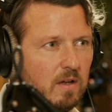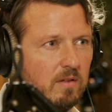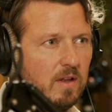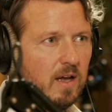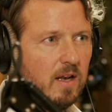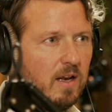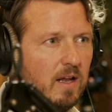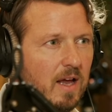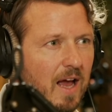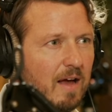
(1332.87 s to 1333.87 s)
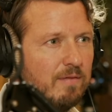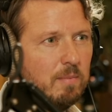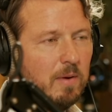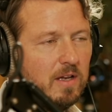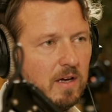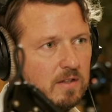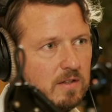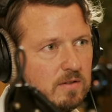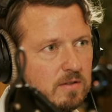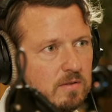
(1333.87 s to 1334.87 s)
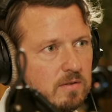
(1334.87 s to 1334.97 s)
than having many ideas.